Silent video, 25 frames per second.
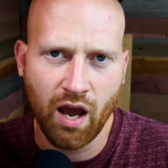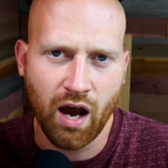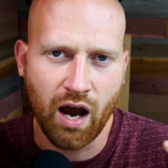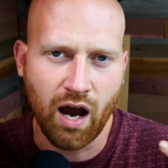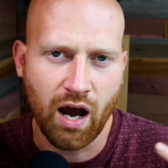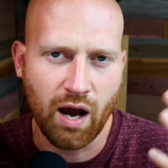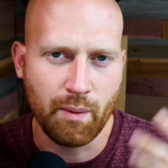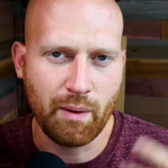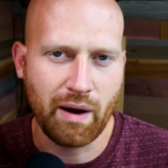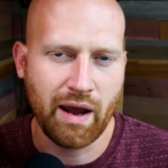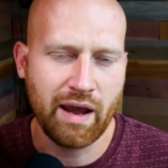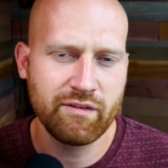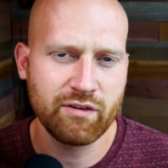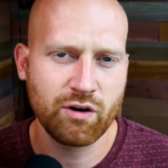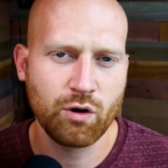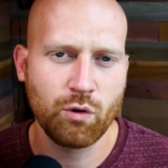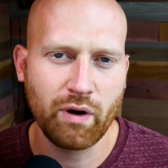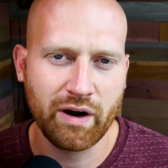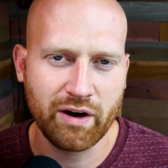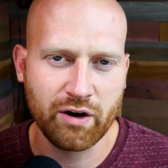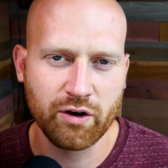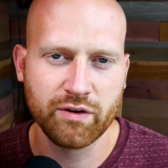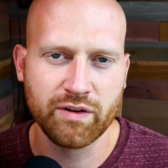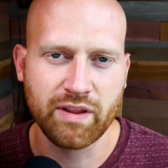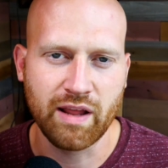I haven't
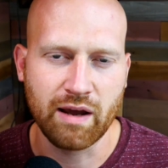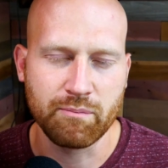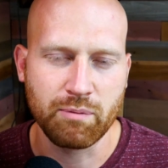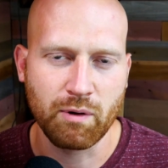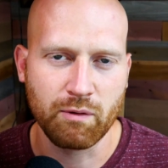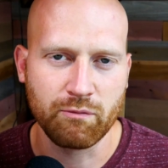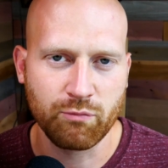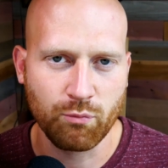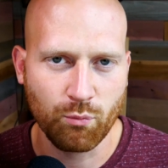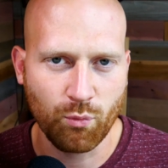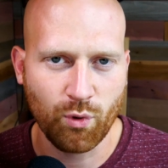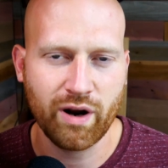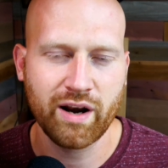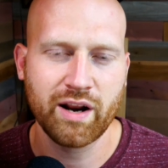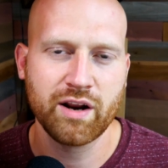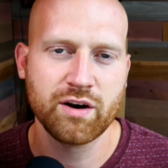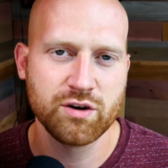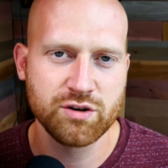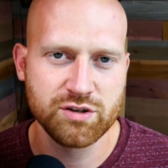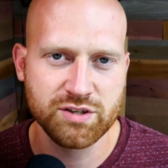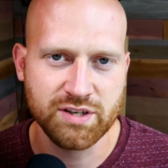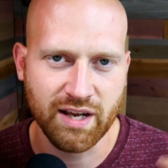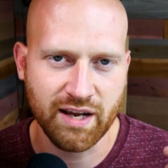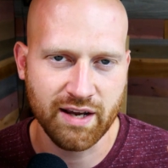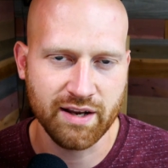quite heard that, but from what I
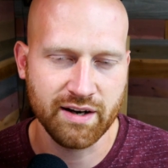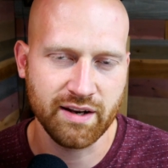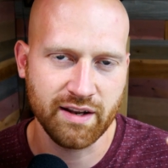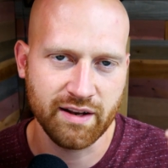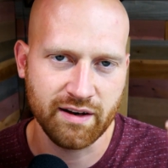understand,